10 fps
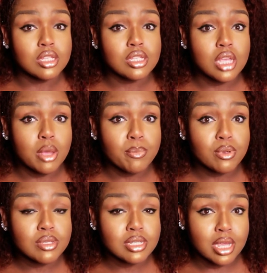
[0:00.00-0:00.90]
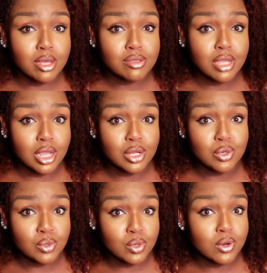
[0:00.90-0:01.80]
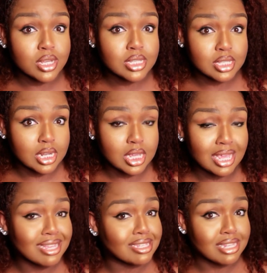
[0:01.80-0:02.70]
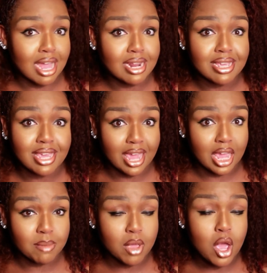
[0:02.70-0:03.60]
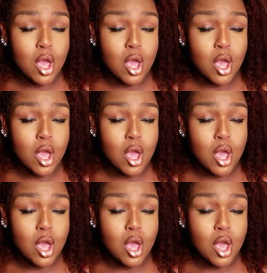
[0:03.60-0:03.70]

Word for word: Sample sales in New York City is not a game.